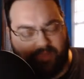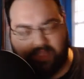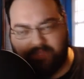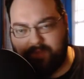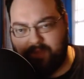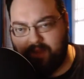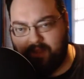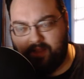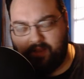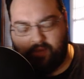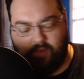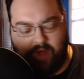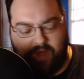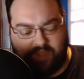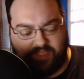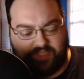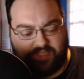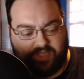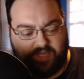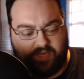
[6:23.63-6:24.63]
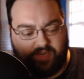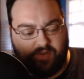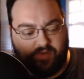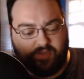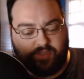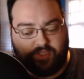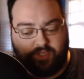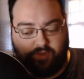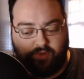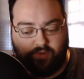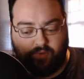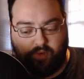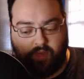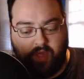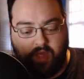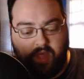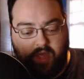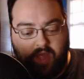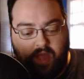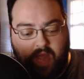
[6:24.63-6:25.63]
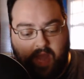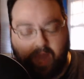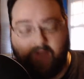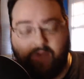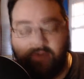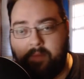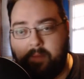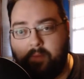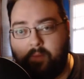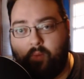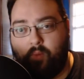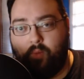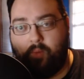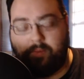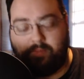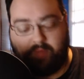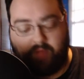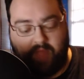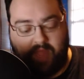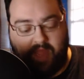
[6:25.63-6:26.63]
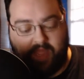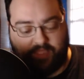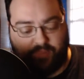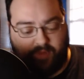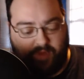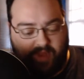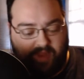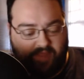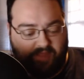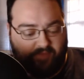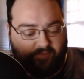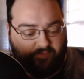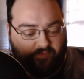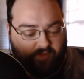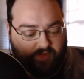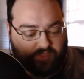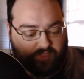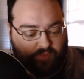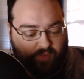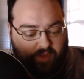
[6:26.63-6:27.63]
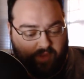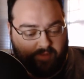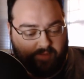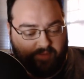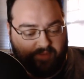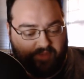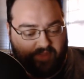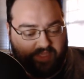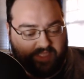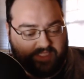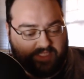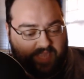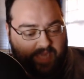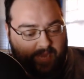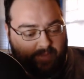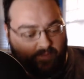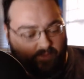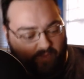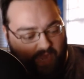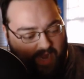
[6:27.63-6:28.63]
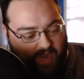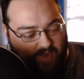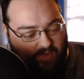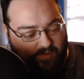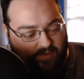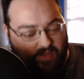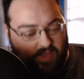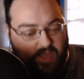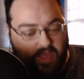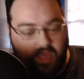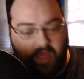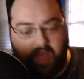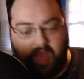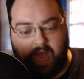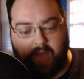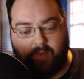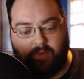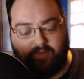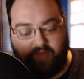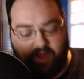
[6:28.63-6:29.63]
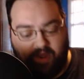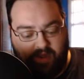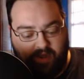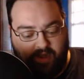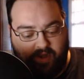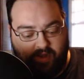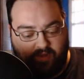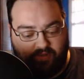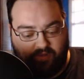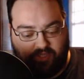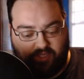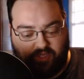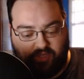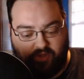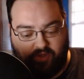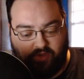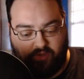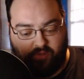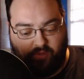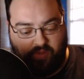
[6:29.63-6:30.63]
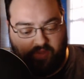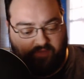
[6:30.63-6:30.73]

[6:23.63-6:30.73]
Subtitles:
It's been a little while since I don't remember what planets we got in the first one, but this time around, we've gotten another 2.